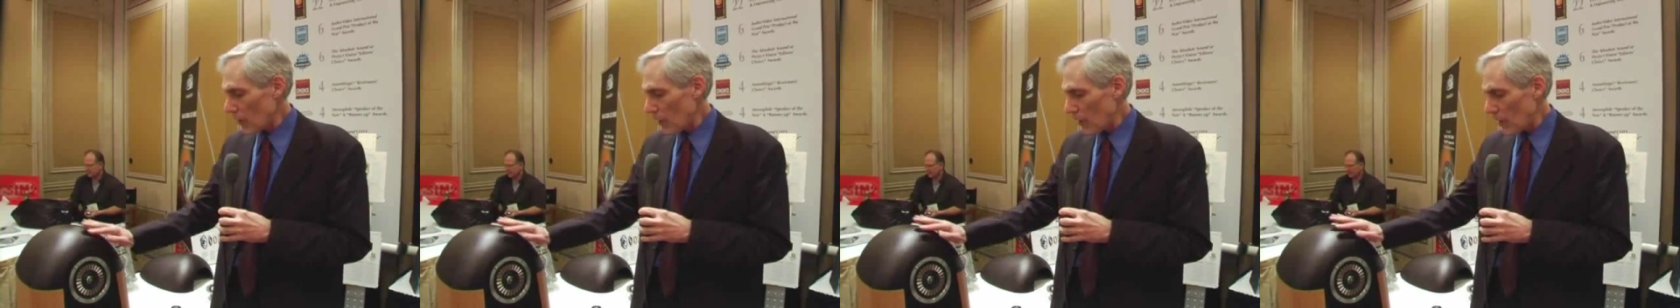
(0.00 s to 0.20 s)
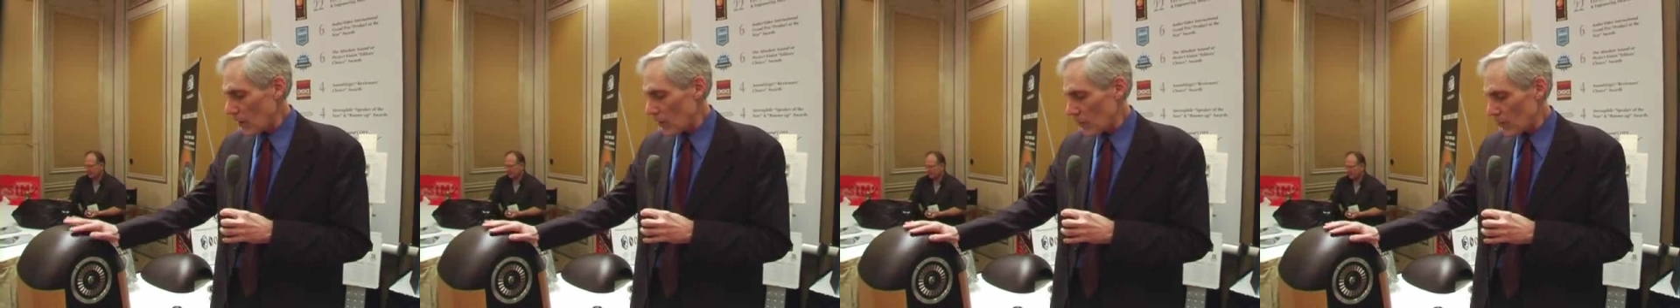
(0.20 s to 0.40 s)

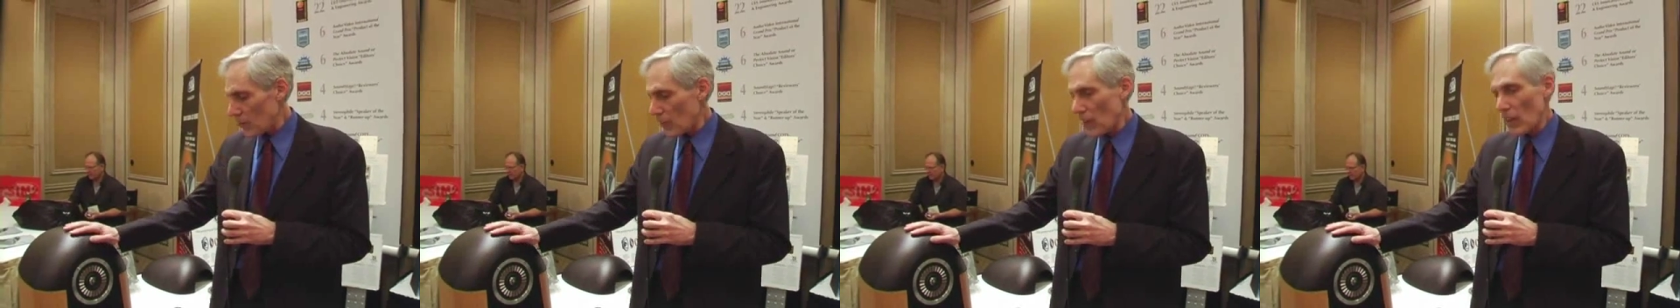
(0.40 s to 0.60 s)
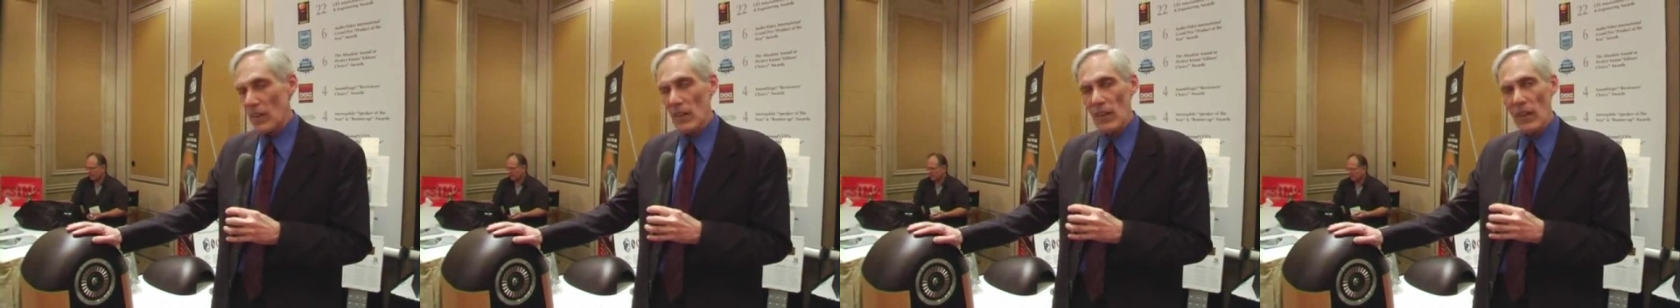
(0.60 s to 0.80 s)
is
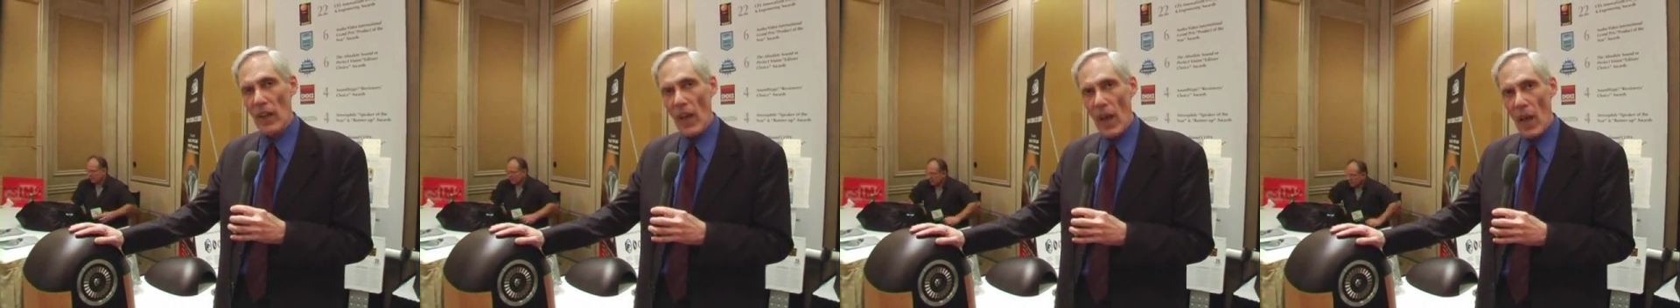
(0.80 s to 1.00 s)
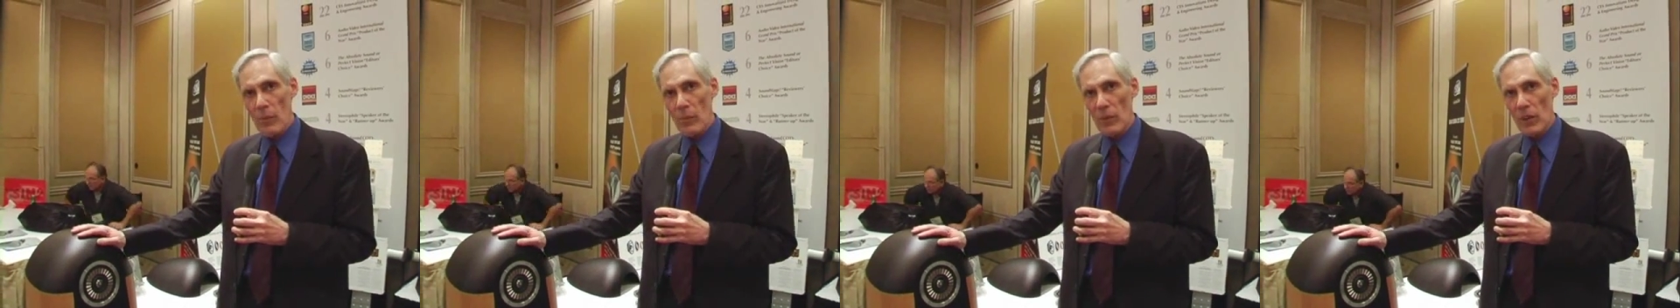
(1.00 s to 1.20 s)
in the
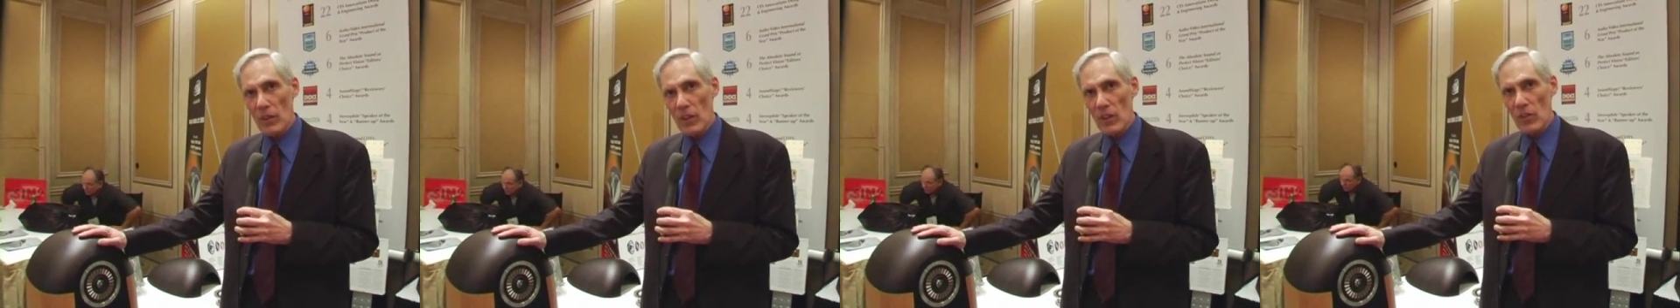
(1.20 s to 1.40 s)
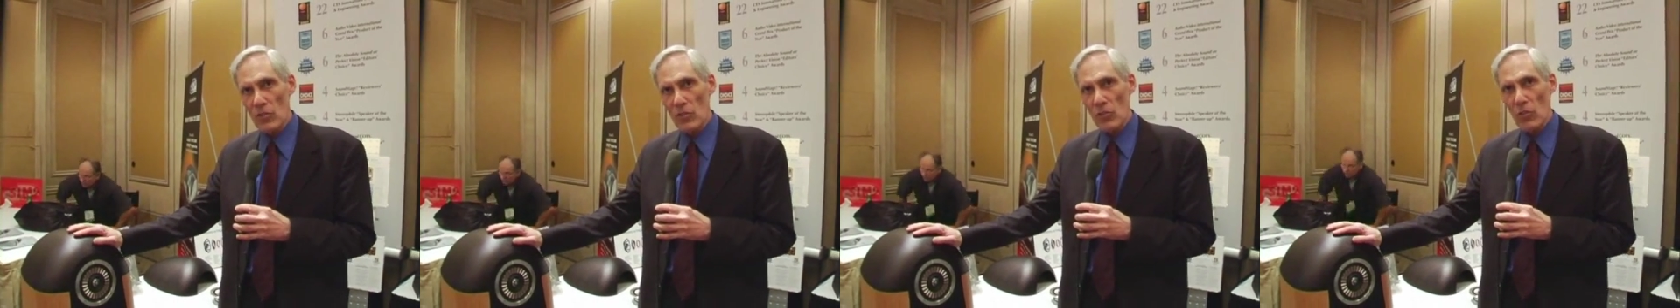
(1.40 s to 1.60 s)
cabinet
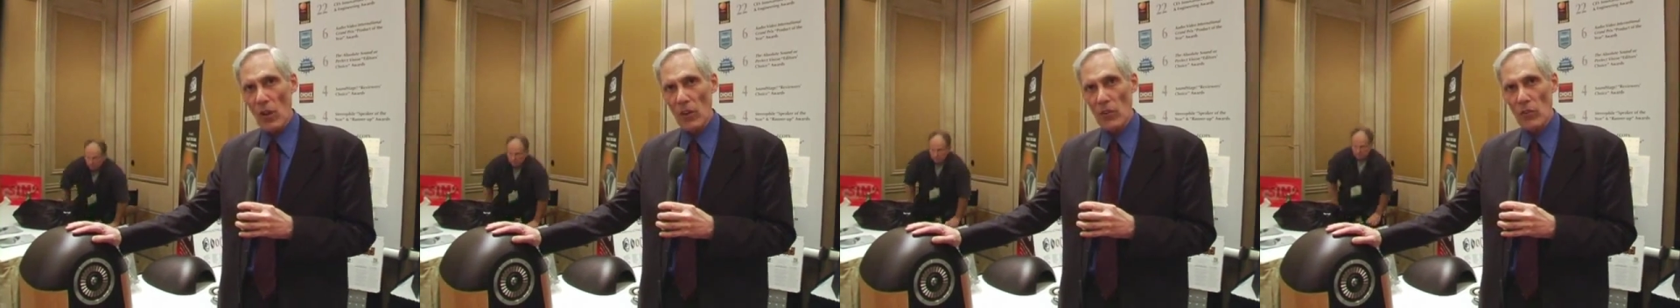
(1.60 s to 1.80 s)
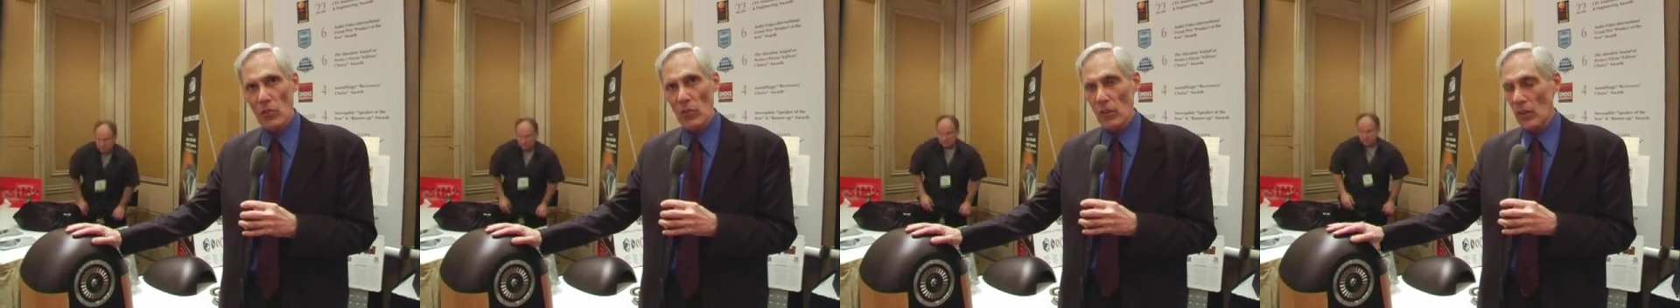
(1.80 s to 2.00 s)

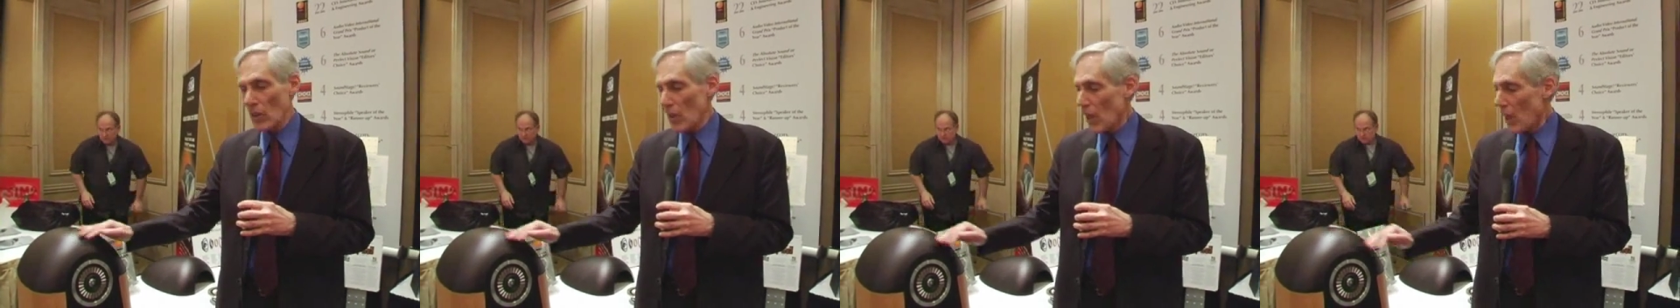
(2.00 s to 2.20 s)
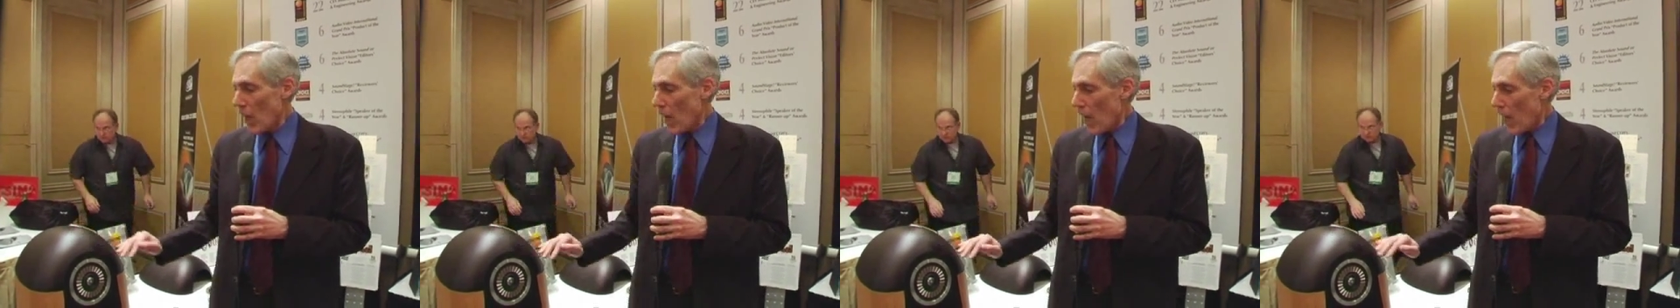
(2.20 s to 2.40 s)
construction.
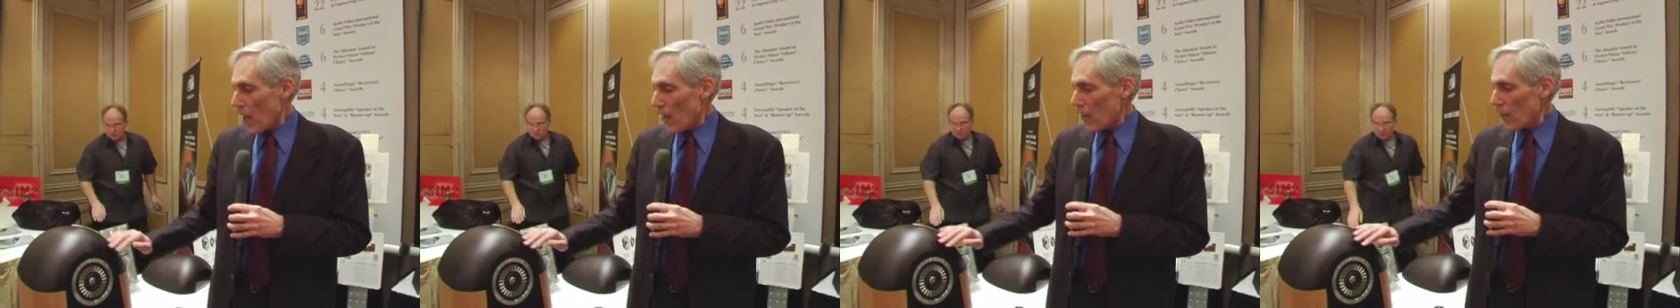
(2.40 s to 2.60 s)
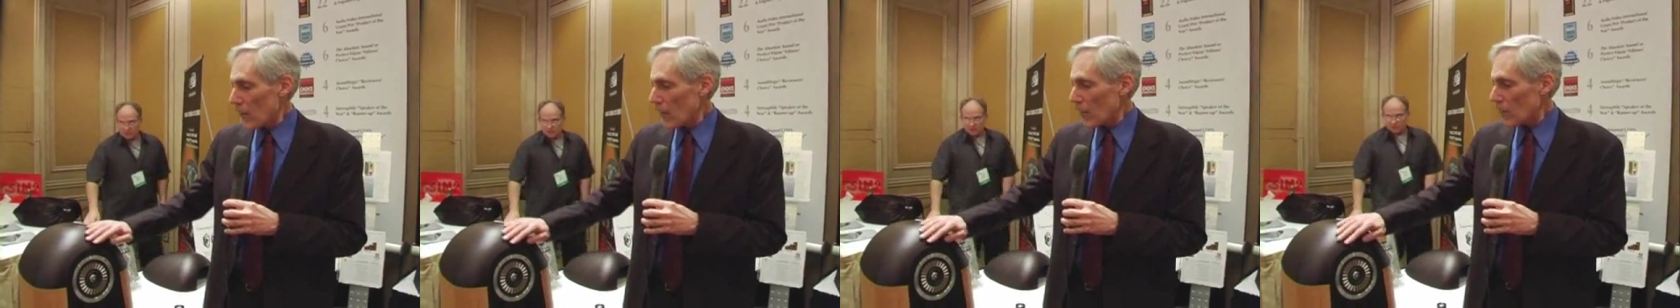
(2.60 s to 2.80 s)

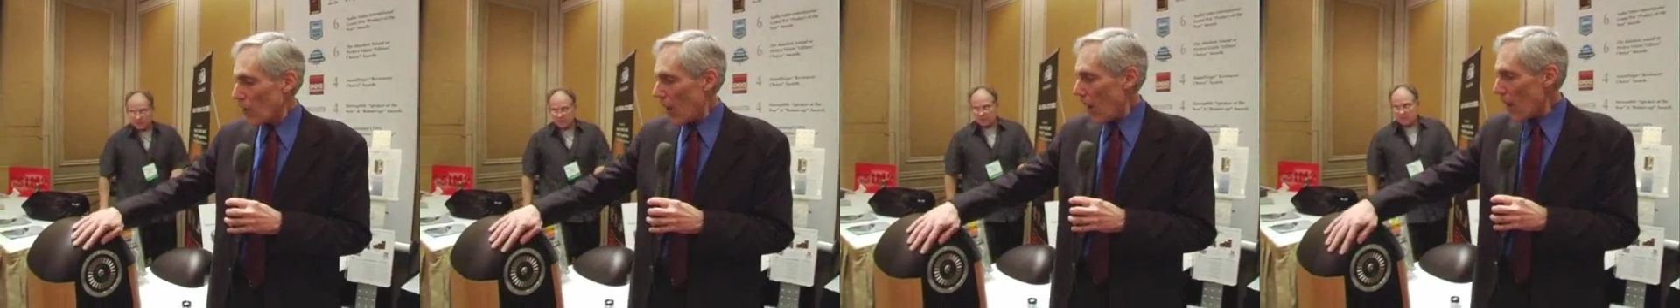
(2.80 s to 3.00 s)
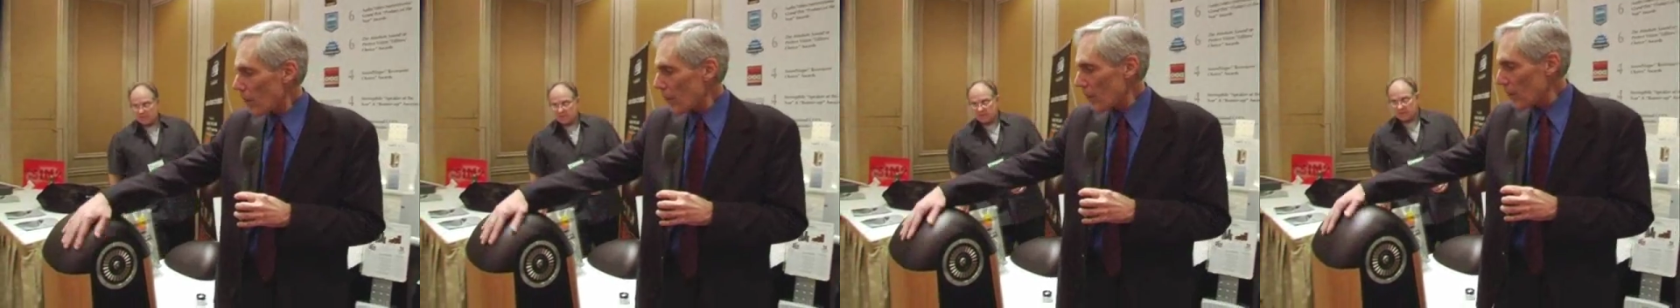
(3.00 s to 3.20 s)
The
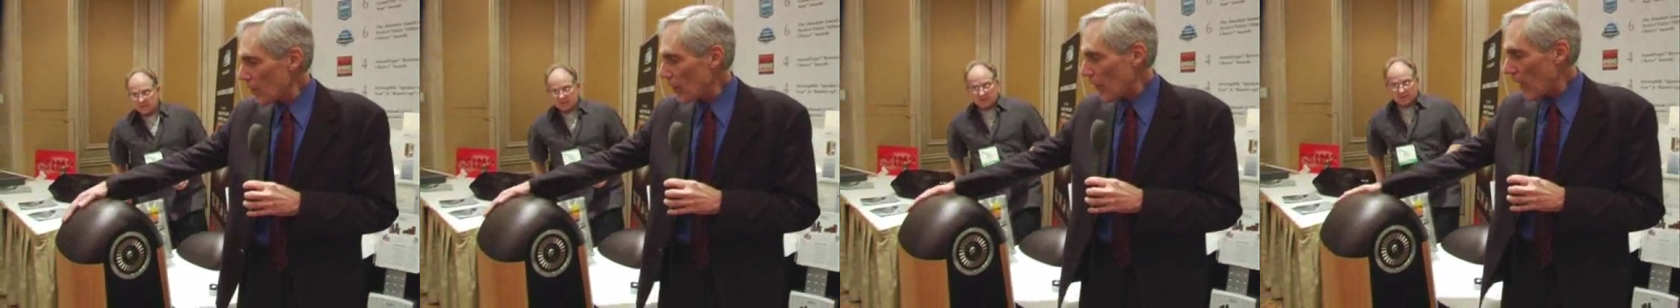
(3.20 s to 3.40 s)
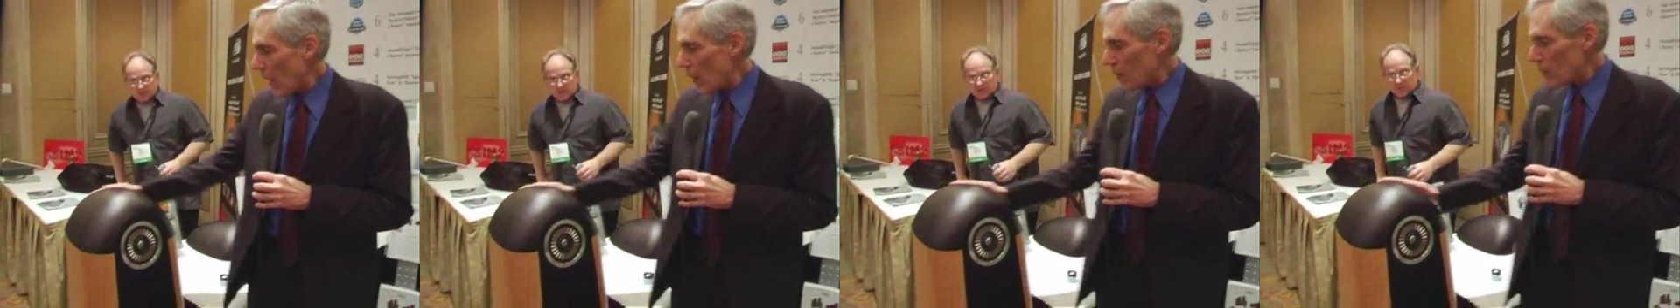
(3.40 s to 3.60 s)
top of the
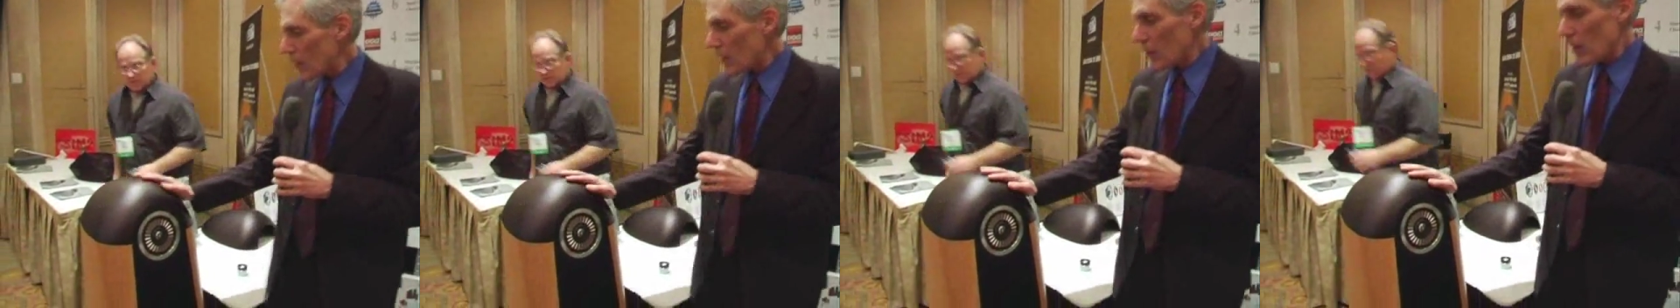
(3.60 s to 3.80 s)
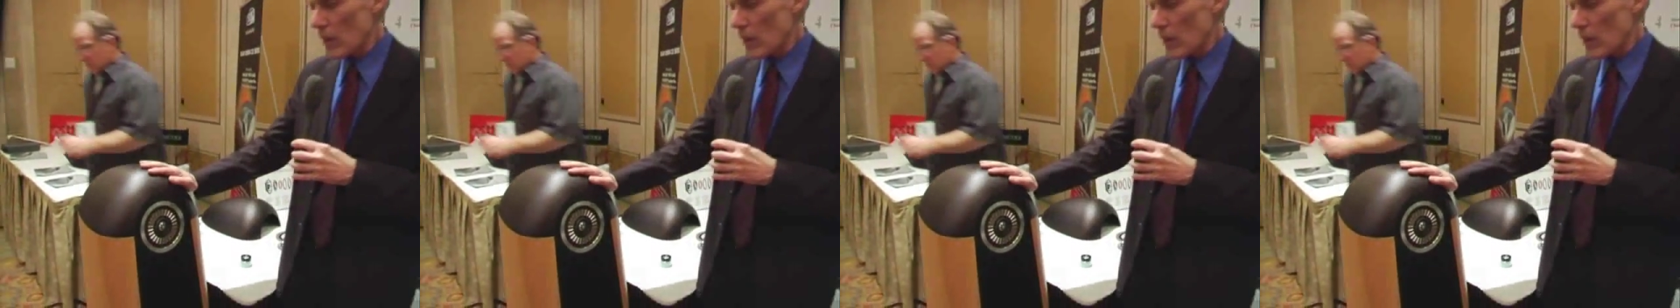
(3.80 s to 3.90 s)
cabinet here